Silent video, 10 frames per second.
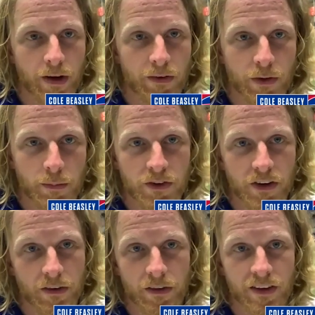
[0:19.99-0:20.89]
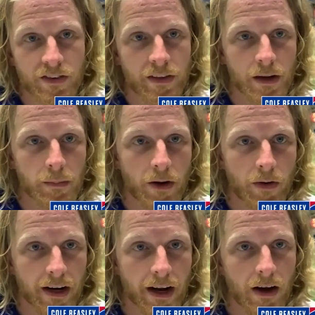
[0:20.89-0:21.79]
have so much other things to think about
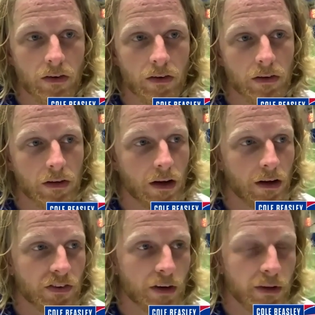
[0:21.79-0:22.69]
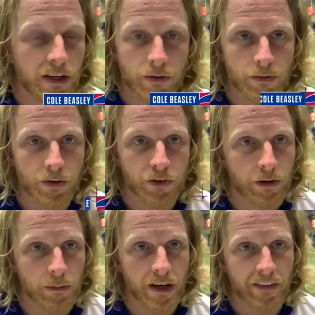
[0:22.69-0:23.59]
right now. Uh, it's going to be different for sure.
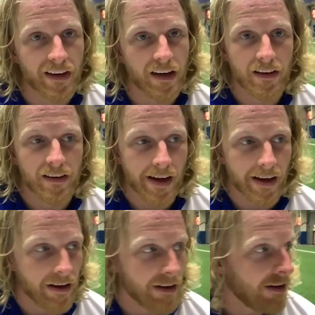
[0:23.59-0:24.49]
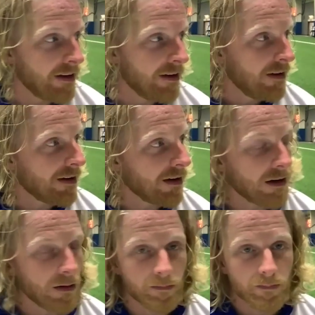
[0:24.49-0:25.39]
But at the end of the day,
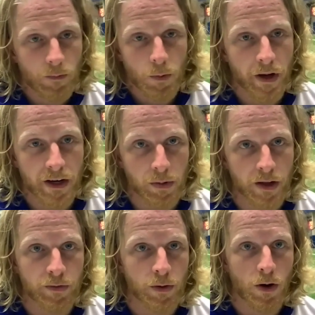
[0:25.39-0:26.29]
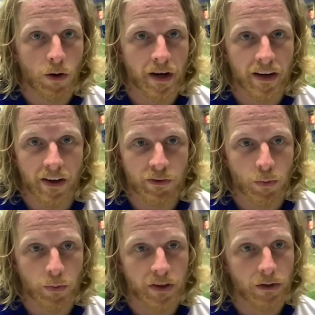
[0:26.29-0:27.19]
um, we're paid to play football, man, and that's what
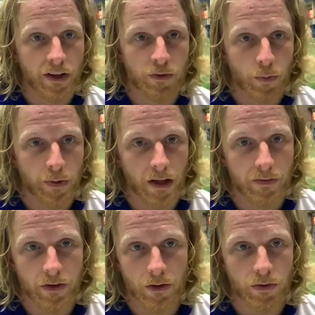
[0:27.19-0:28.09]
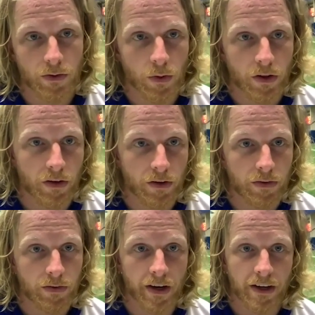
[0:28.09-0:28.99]
we do, and that's what we love to do. So whether
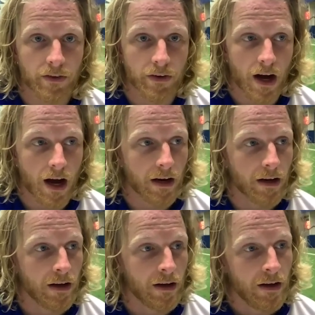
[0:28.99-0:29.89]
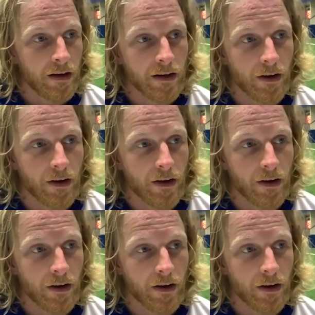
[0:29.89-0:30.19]
there's fans or not, you